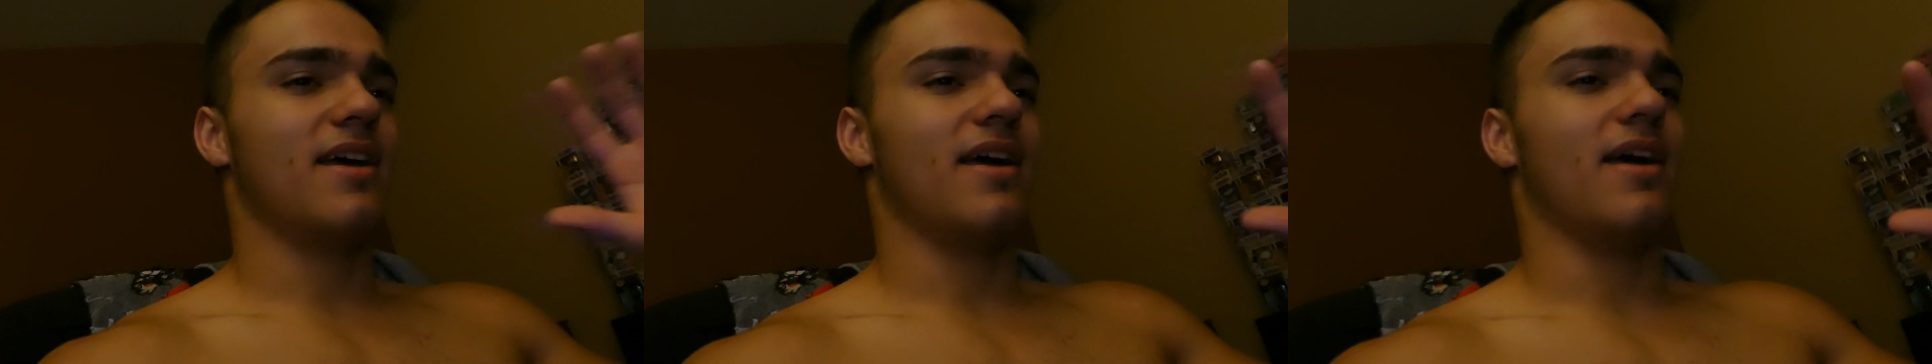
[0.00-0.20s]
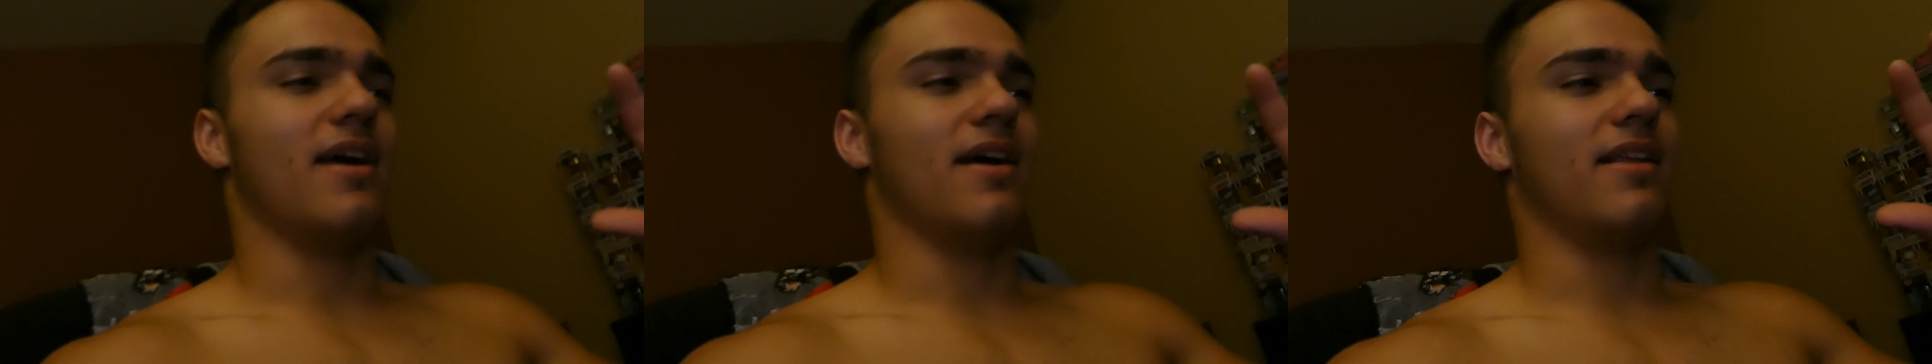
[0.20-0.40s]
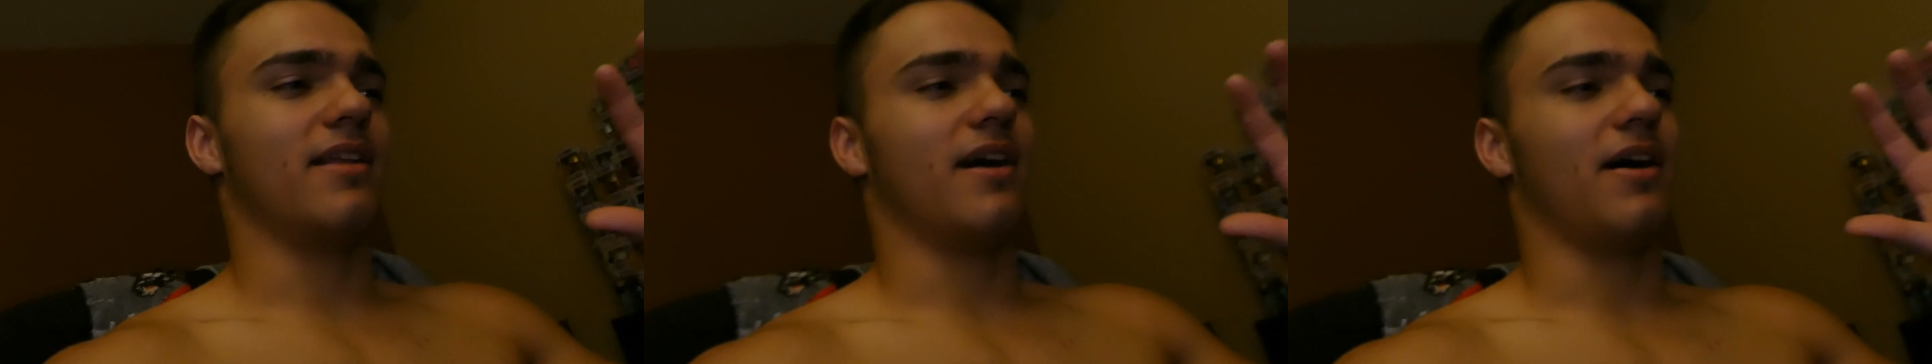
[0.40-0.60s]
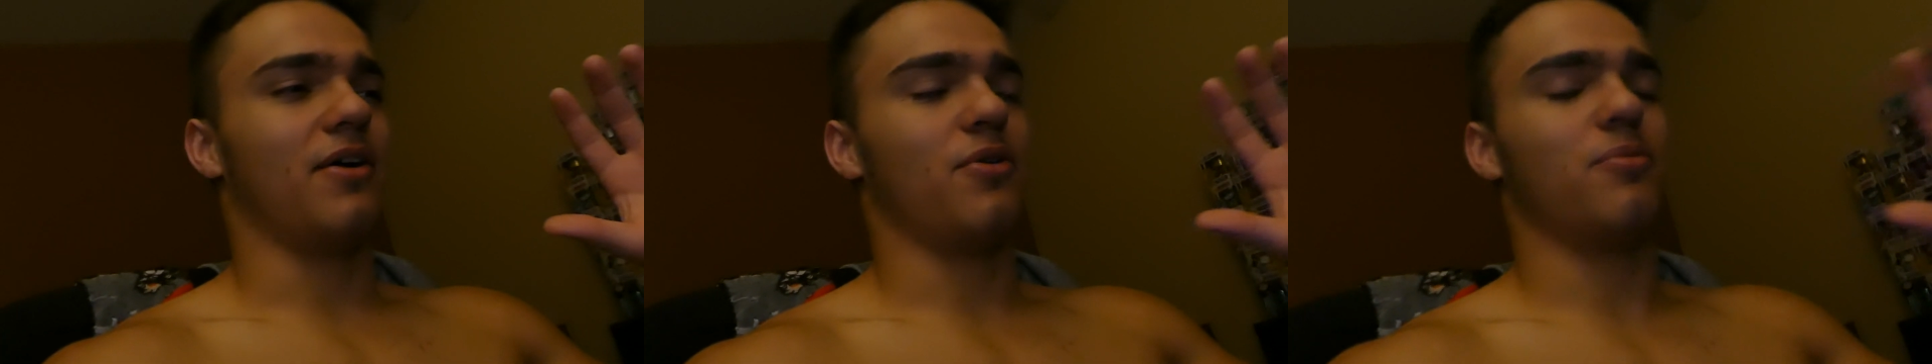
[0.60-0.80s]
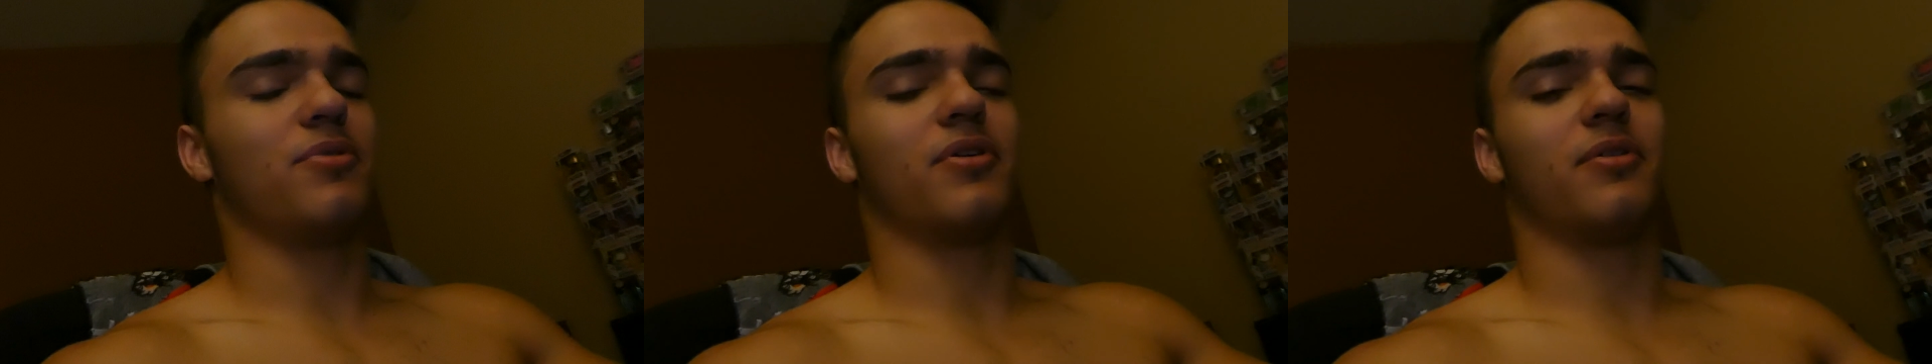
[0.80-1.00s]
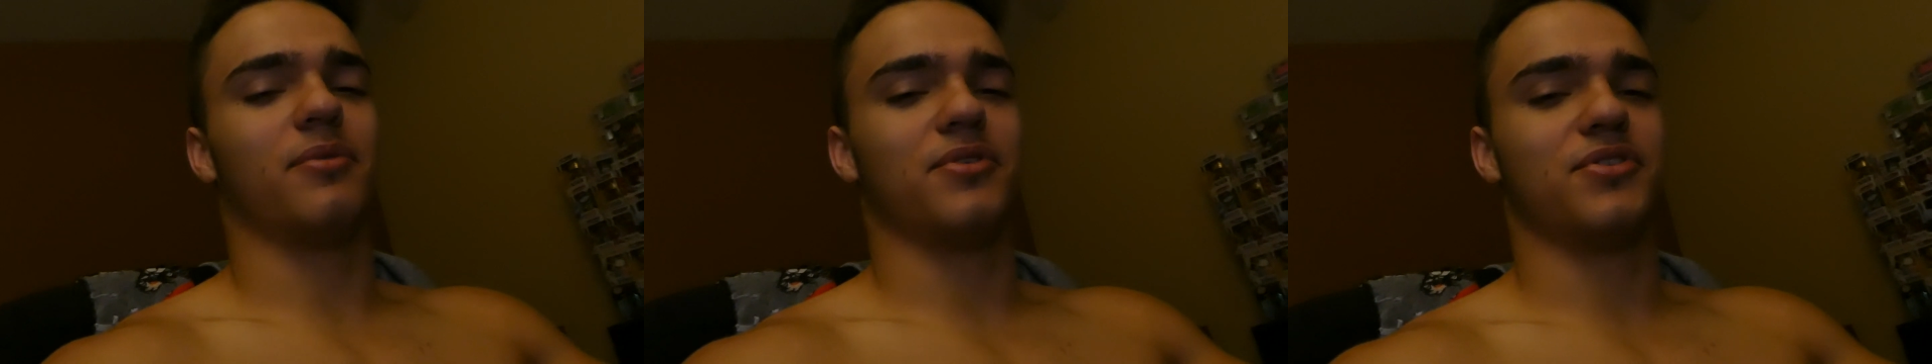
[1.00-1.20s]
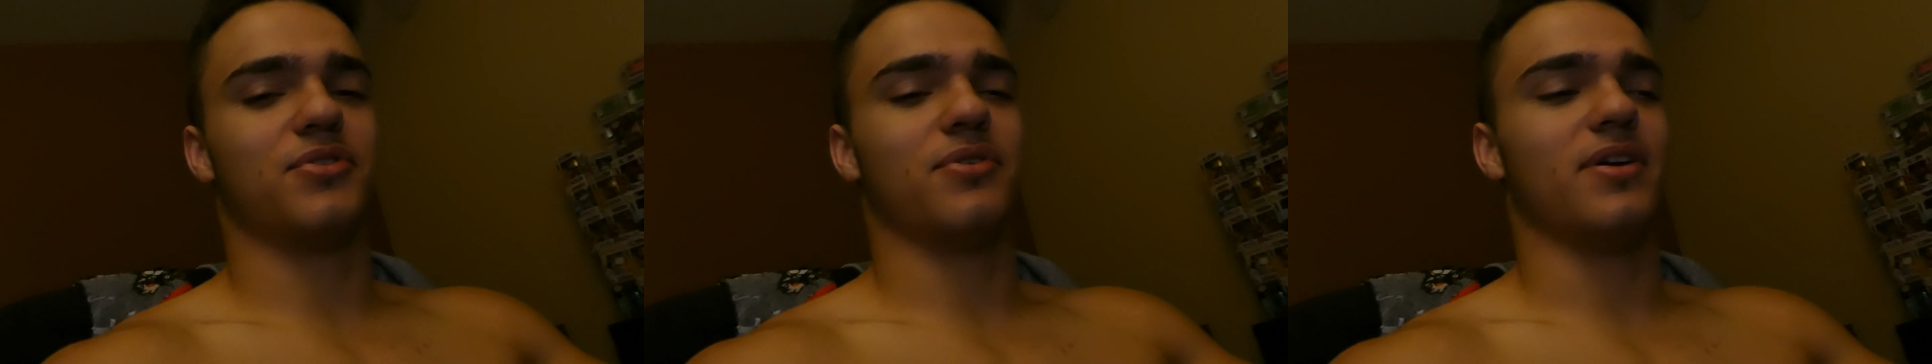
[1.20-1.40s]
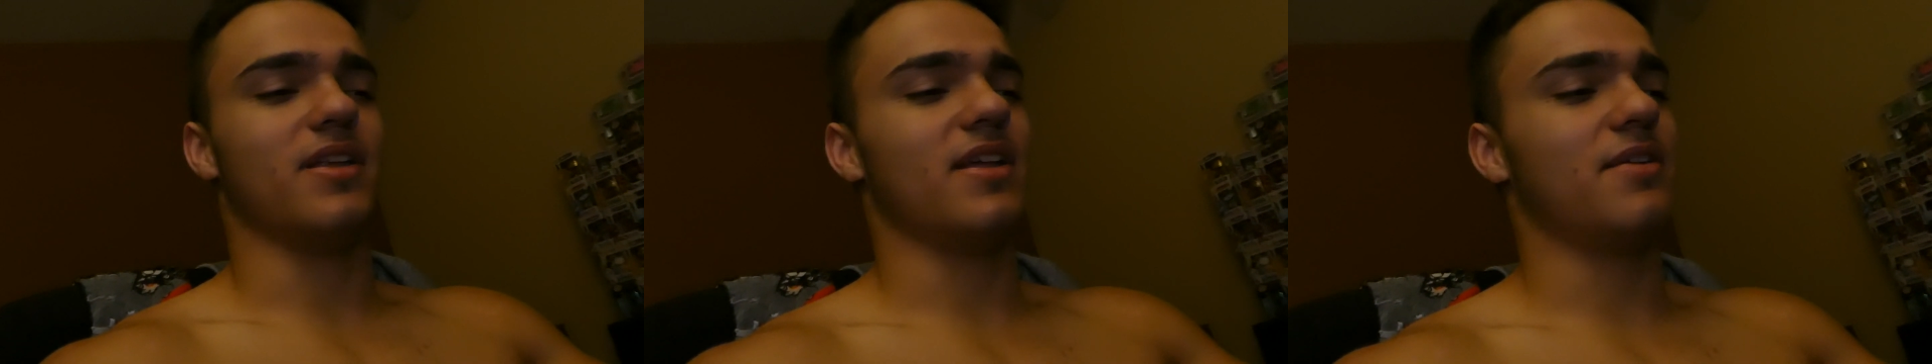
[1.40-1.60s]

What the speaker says: and I hope you all enjoy it.